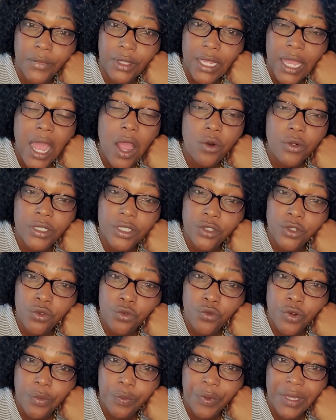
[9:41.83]
How did you
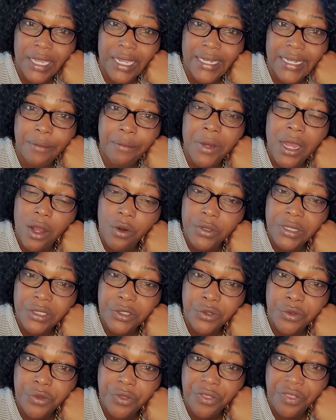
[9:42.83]
repay them? How did
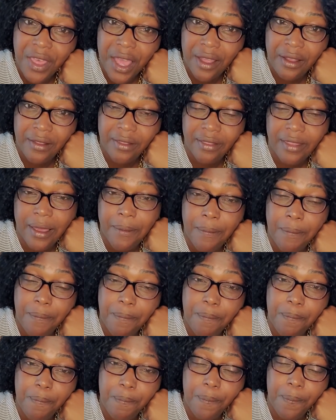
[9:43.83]
you thank them?
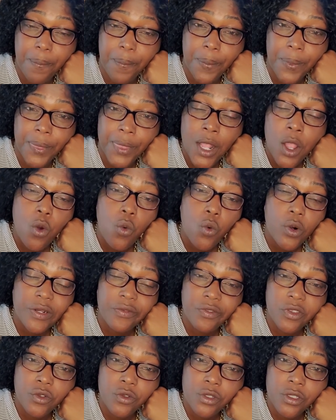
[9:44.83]
What have
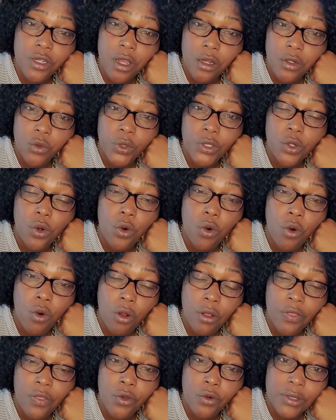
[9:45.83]
you done with
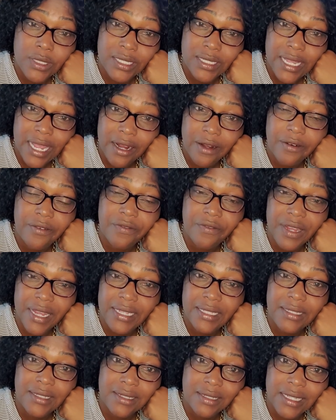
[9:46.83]
all those
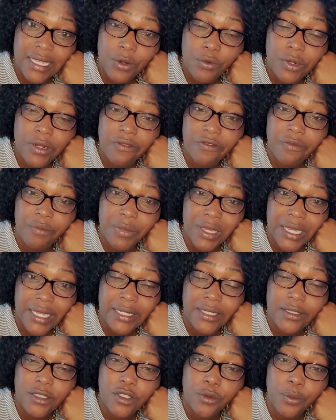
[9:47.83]
sacrifices they would have
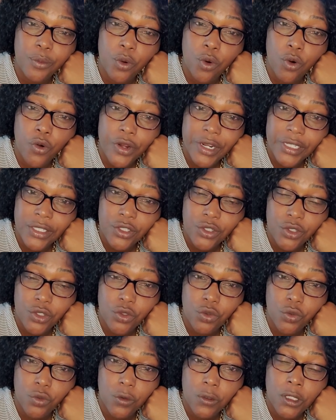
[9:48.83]
made to pour into you?
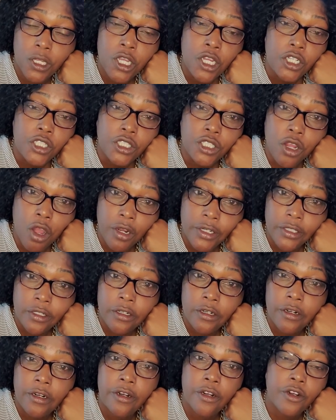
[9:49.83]
Donna,
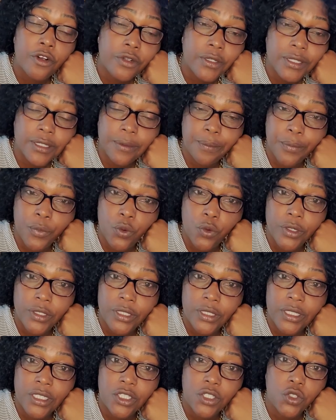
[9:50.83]
her
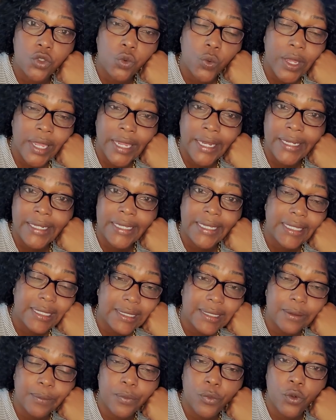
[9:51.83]
supporters, Dwayne, his
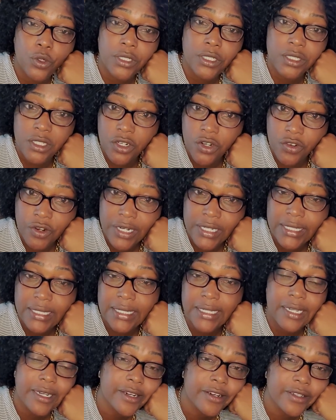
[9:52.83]
supporters,
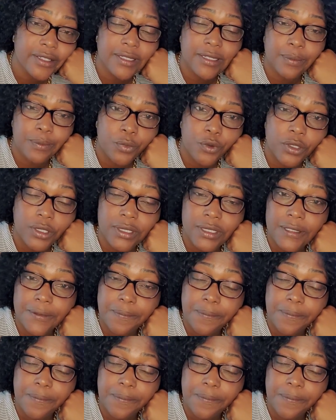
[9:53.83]
Gracie, her supporters.